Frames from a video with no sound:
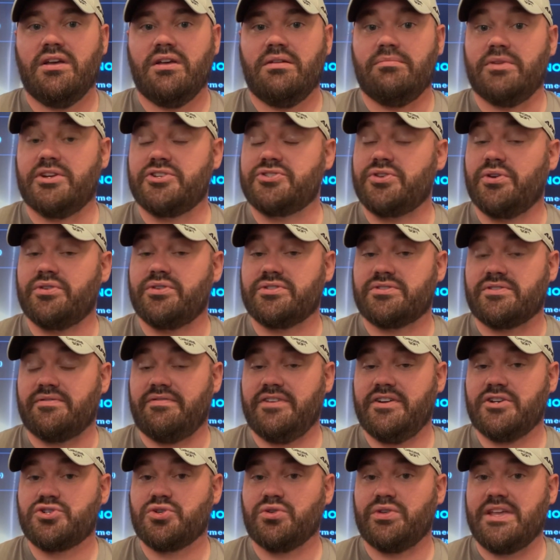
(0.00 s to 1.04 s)
Minnesota's
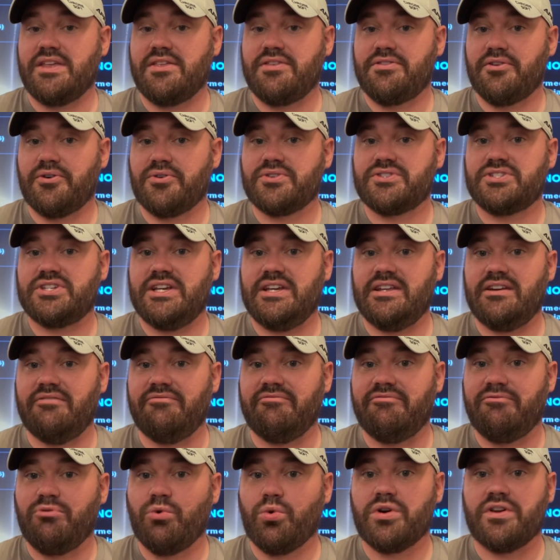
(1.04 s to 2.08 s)
officially 13
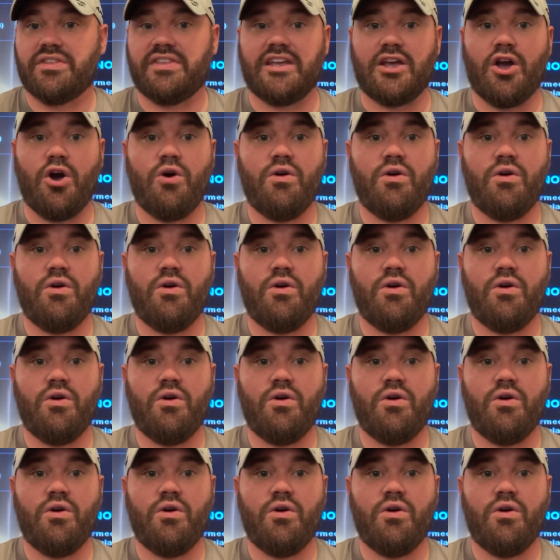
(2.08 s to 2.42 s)
and 4 to the